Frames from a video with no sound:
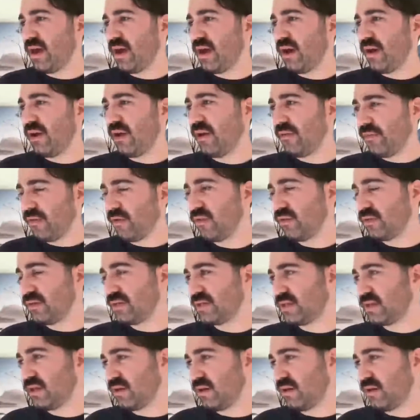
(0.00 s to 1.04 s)
On
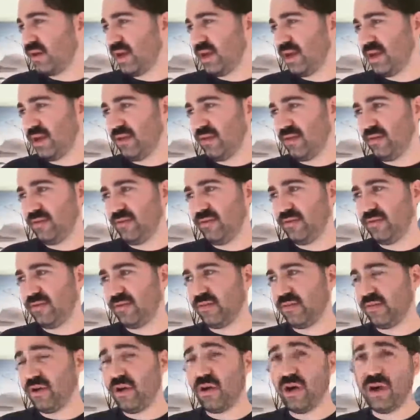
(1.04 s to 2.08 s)
iPhones there
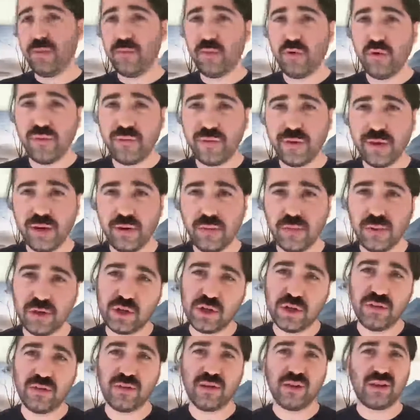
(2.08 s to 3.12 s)
is iMovie,
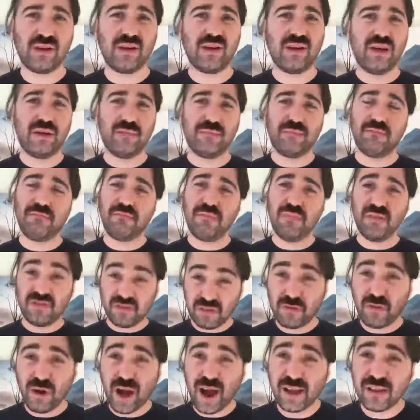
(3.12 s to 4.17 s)
which is it's a
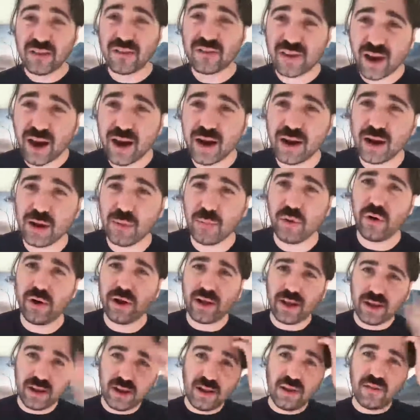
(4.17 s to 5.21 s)
grand starting
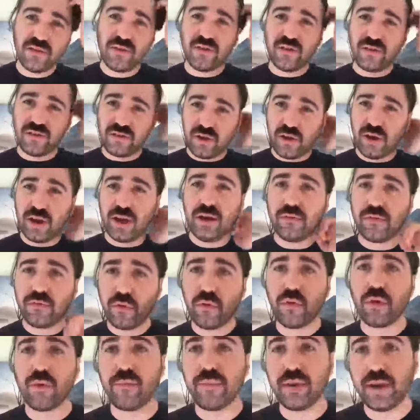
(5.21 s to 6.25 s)
point. It is designed
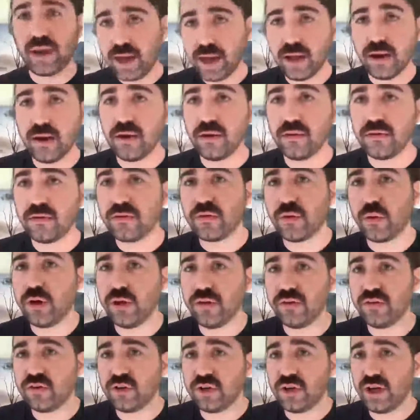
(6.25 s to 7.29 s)
for beginners, so I
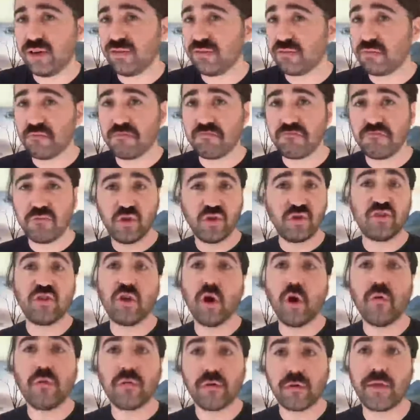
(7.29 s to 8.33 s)
suggest just
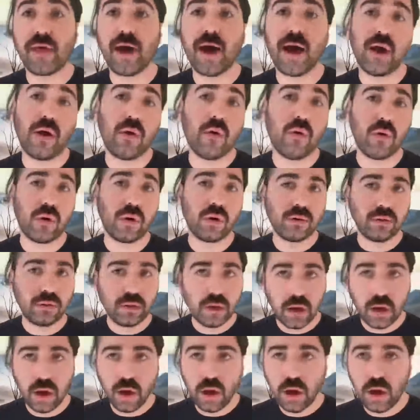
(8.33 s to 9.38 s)
go for that, or
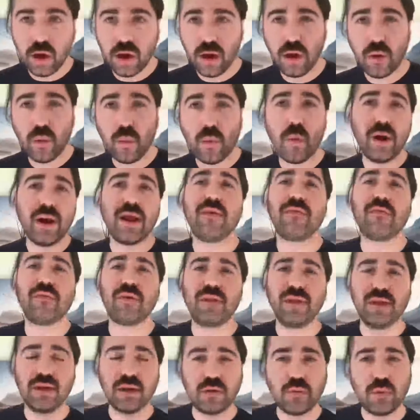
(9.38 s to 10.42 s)
whatever
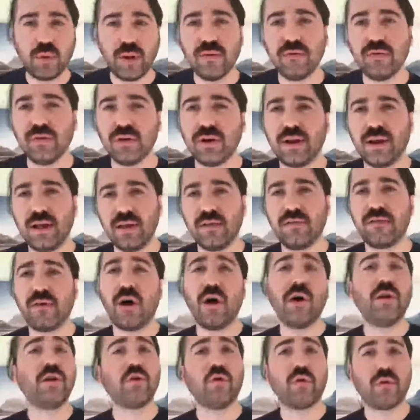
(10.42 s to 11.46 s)
the equivalent is
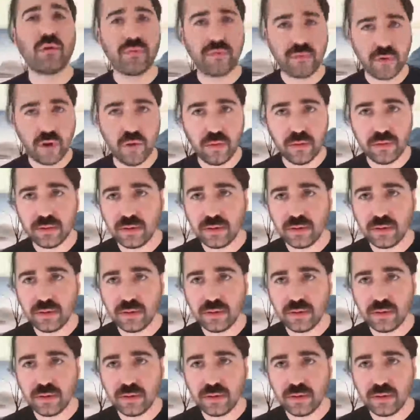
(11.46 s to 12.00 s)
on your phone.